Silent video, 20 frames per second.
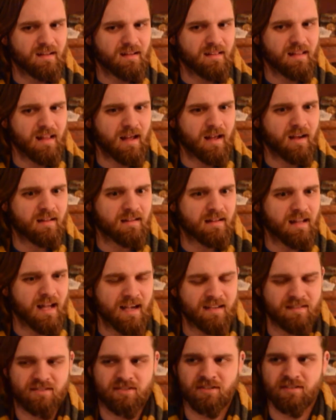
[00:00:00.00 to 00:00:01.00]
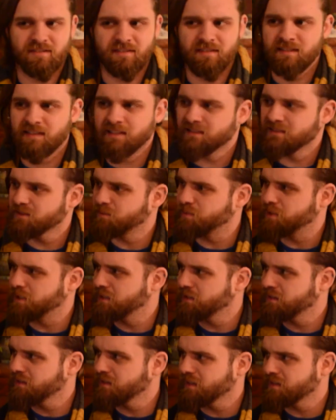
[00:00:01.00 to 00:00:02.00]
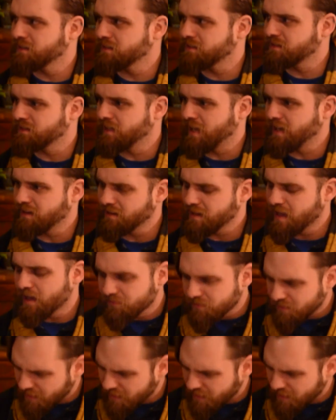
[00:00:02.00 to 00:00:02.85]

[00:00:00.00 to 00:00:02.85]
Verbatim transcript: That glass just disappeared and the snake left